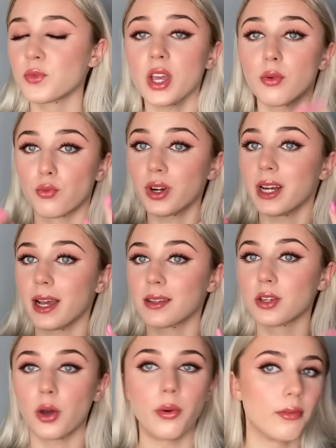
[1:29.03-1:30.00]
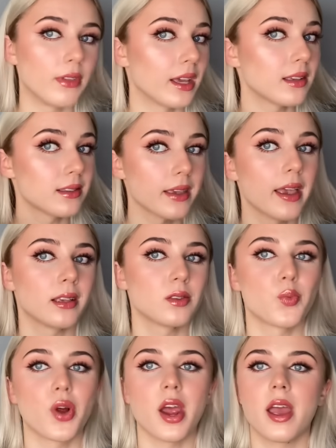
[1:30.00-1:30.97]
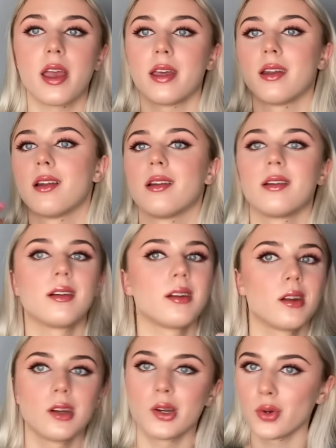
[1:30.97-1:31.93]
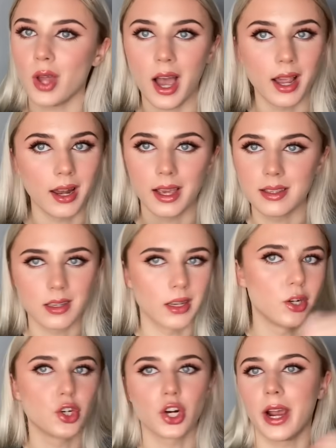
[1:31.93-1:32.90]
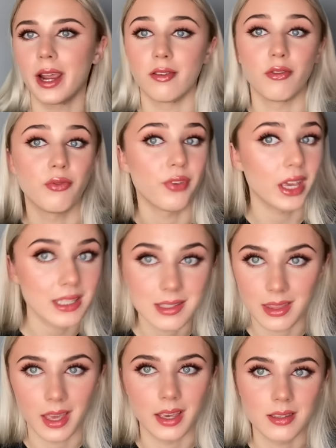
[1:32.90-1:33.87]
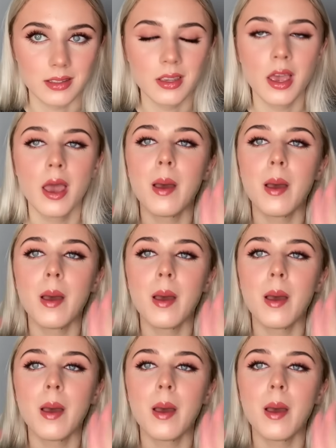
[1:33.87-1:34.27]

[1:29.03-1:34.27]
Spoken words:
So I really had to go in with like setting spray and highlighter and try and fix this